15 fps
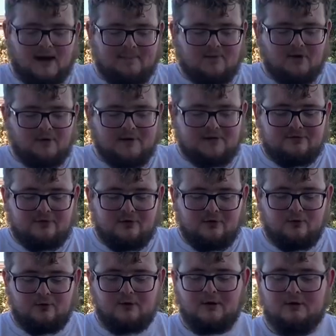I'm going
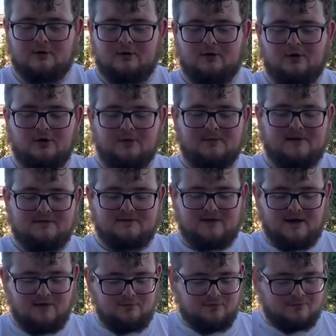to record
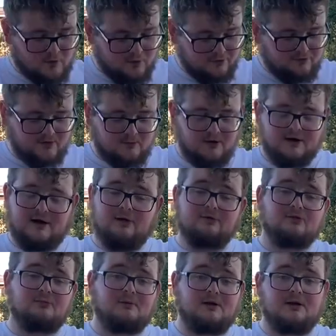myself or someone else,
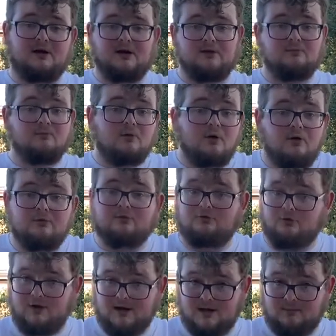depending on who's
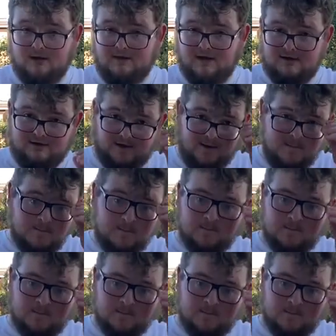joining me that day,